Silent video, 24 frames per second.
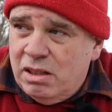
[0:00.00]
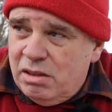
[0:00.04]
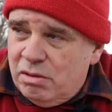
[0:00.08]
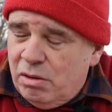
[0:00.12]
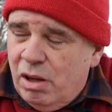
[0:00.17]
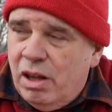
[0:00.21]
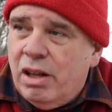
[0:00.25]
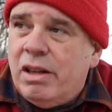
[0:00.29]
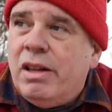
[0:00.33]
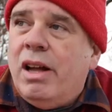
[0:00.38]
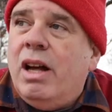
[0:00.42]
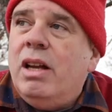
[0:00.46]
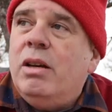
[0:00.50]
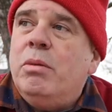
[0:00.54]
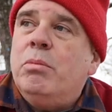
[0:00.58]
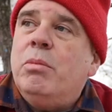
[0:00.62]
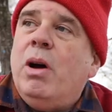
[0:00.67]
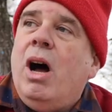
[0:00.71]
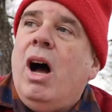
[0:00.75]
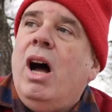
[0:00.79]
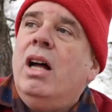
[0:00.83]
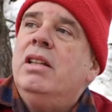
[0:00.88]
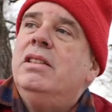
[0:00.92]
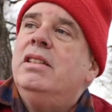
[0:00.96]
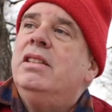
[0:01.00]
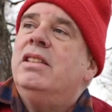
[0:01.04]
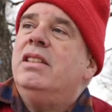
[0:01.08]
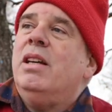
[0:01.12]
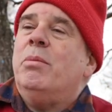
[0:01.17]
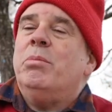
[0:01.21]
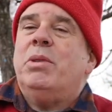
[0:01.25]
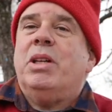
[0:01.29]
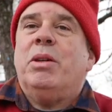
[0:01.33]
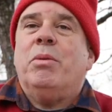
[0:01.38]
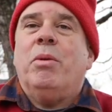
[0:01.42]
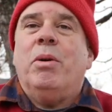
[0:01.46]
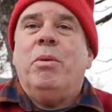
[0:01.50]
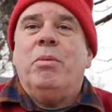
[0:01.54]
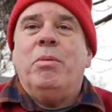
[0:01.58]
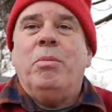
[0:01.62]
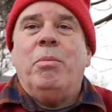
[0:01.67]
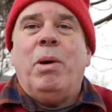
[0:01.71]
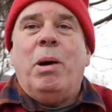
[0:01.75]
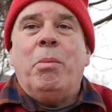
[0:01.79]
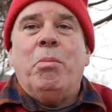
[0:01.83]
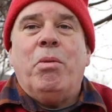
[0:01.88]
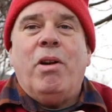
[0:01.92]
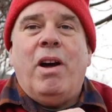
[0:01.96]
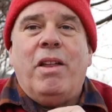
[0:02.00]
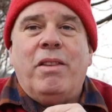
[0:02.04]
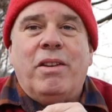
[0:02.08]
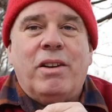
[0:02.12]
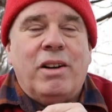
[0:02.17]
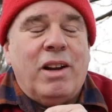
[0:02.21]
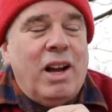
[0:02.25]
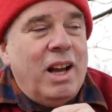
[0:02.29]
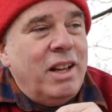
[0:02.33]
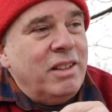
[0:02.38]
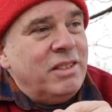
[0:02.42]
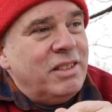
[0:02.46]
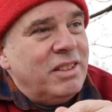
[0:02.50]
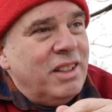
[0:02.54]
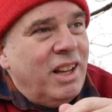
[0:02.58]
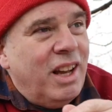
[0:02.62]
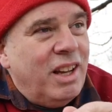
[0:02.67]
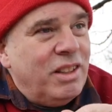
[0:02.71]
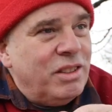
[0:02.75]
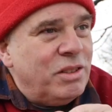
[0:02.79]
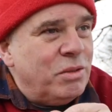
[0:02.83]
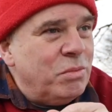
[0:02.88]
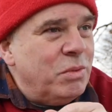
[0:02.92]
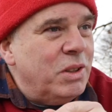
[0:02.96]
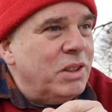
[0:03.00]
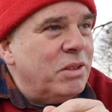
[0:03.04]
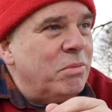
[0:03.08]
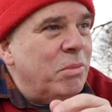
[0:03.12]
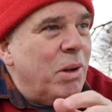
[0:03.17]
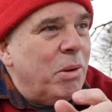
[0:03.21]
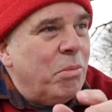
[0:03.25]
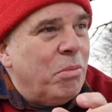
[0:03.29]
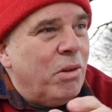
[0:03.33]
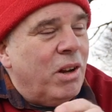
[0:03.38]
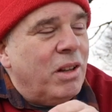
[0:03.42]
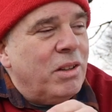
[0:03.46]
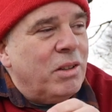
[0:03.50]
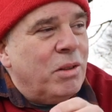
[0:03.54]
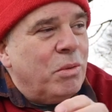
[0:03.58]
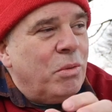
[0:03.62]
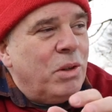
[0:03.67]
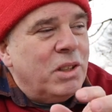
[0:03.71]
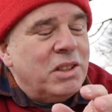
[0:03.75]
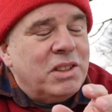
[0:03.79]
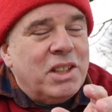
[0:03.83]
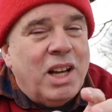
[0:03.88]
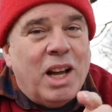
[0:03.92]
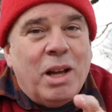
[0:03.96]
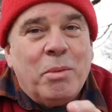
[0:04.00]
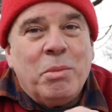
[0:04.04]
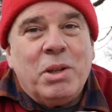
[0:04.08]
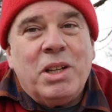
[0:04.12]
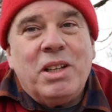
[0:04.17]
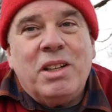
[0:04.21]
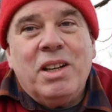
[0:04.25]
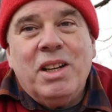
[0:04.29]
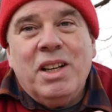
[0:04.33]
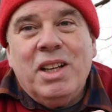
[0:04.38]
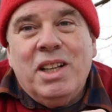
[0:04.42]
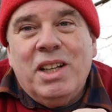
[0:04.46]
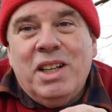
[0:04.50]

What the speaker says: Oh, un something. Well, my brother, I was with my brother one time and